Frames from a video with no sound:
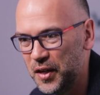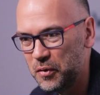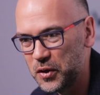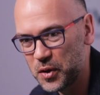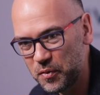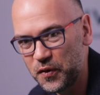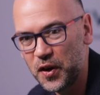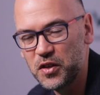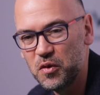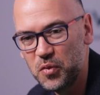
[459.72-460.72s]
with
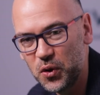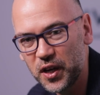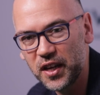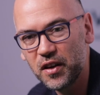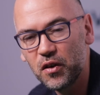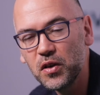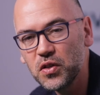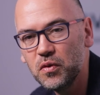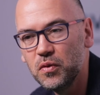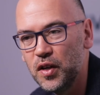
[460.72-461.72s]
TripAdvisor and Booking, they're
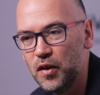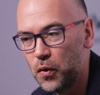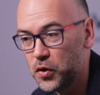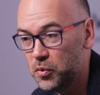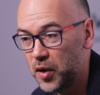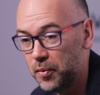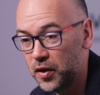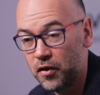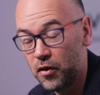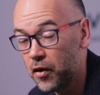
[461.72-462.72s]
also forcing people
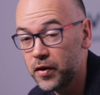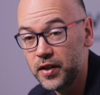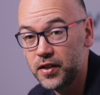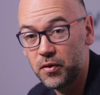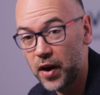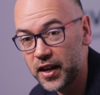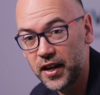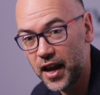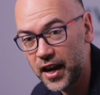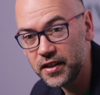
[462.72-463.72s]
that are already direct
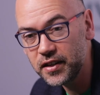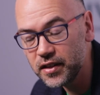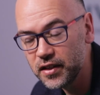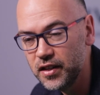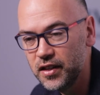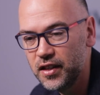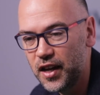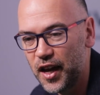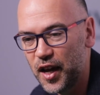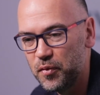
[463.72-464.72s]
connected
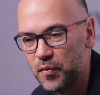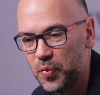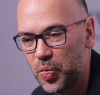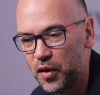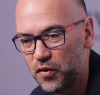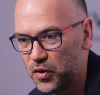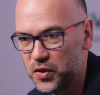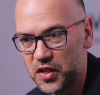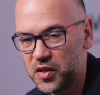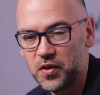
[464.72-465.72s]
through
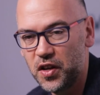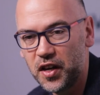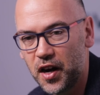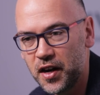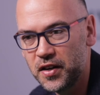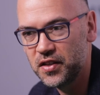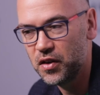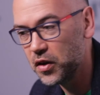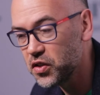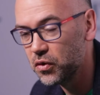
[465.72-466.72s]
systems like ours to
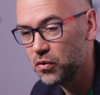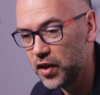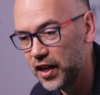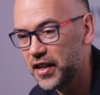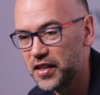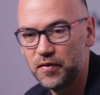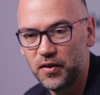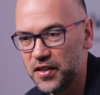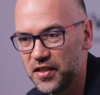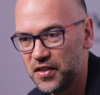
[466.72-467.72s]
also relist,
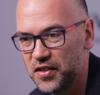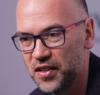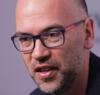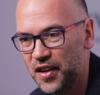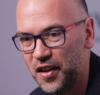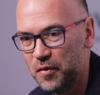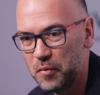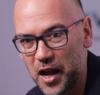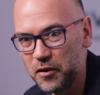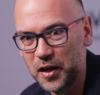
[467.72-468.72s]
for instance,
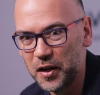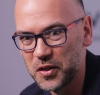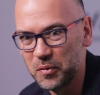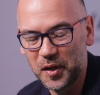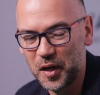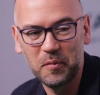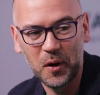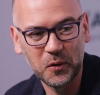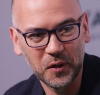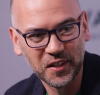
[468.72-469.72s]
manually on something like
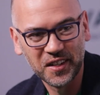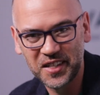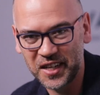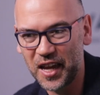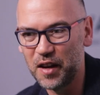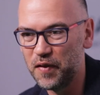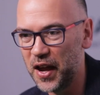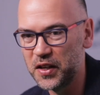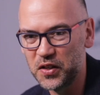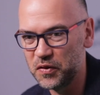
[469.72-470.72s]
Booking to get
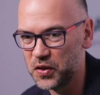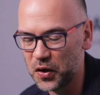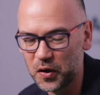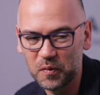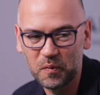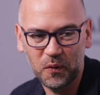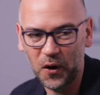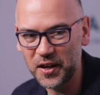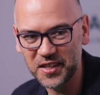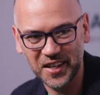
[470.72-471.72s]
advantage of certain
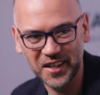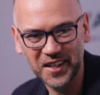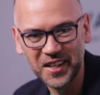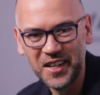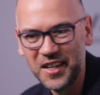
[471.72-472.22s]
pricing